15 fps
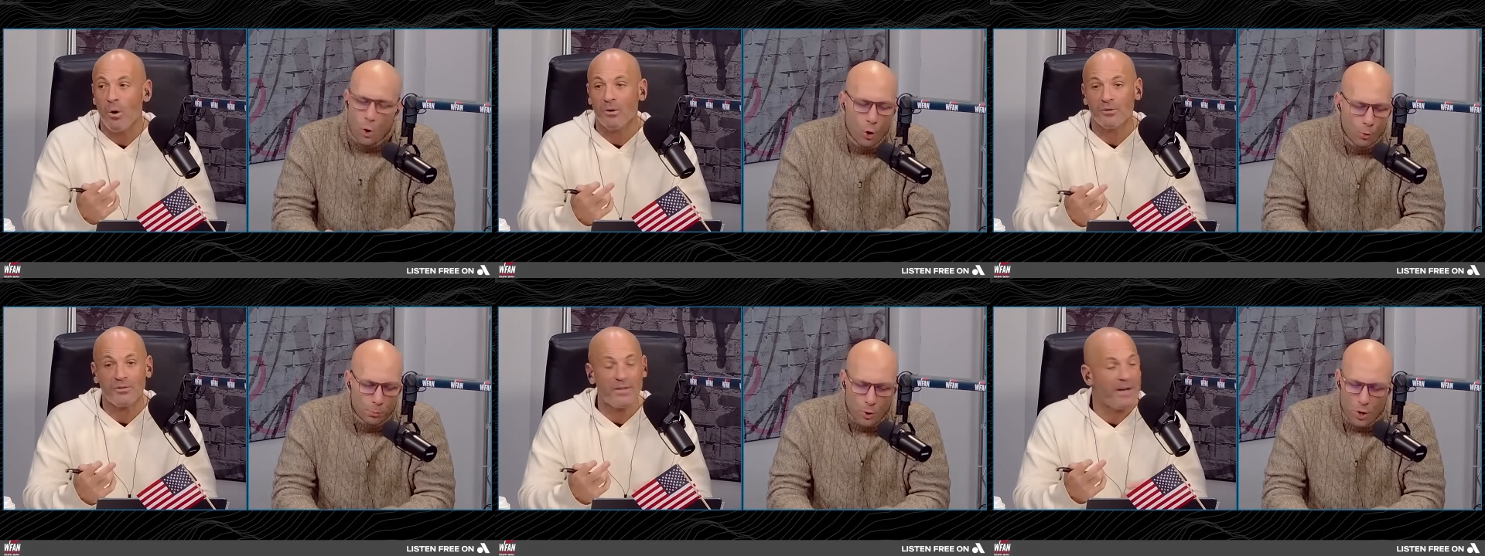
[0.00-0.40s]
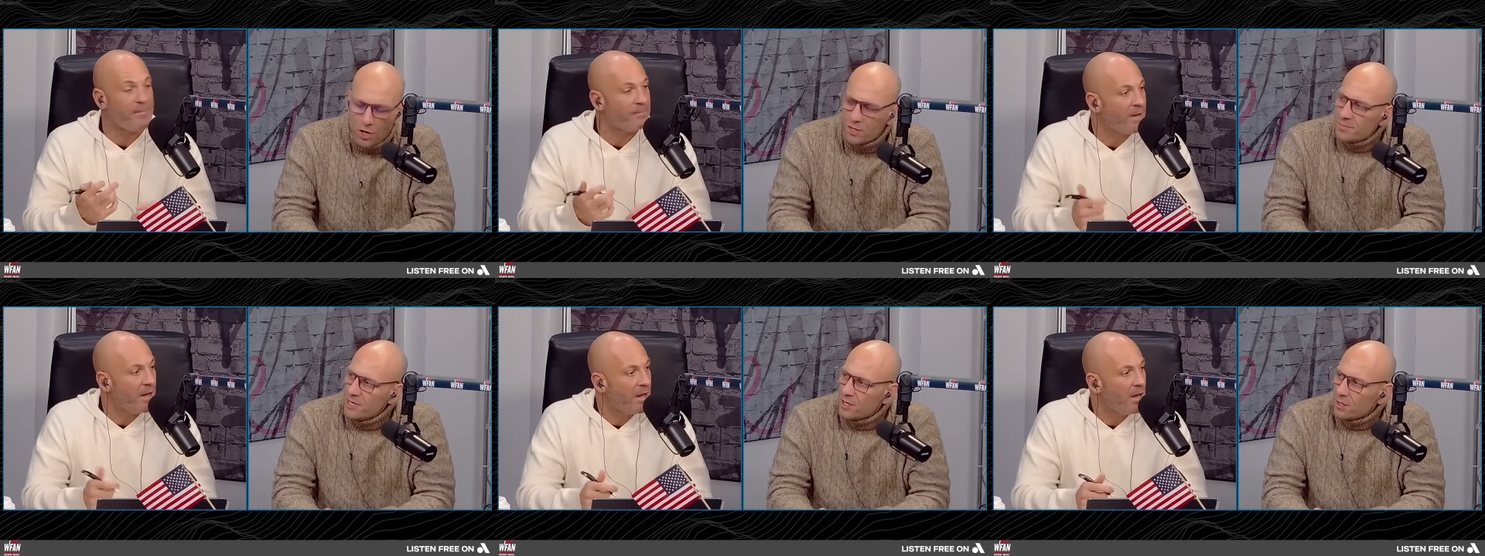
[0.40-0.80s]
Speaker 1: Well, who brought
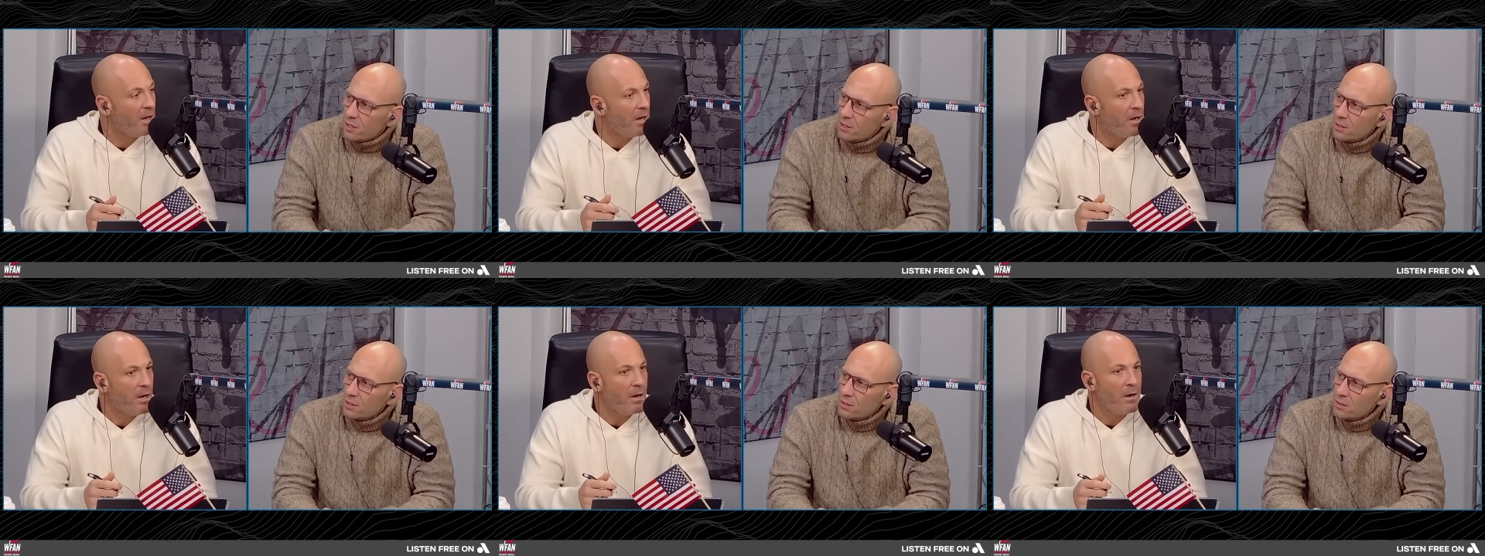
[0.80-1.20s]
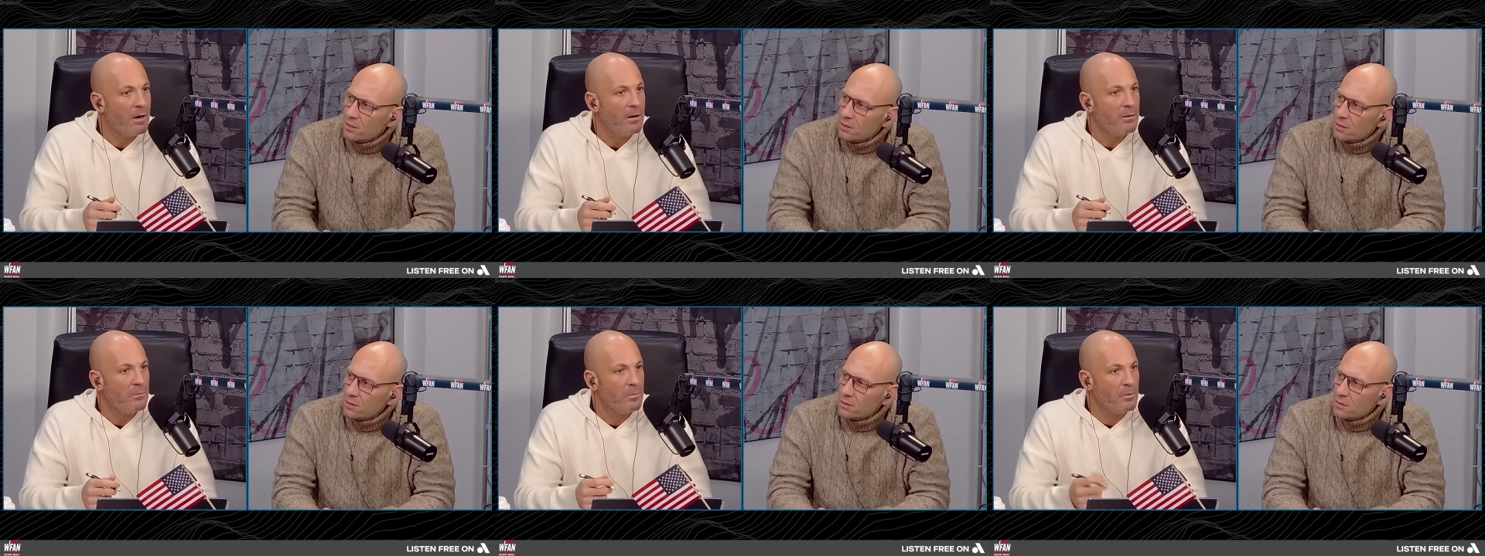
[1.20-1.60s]
him here?
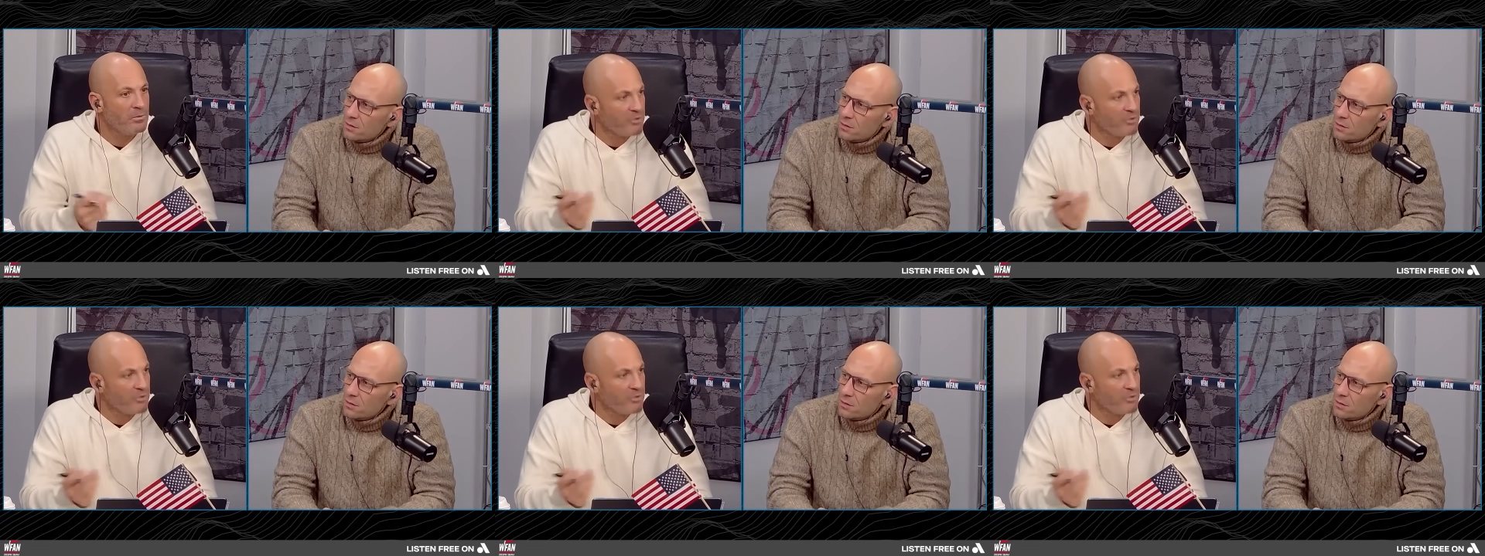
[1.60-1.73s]
Well, Joe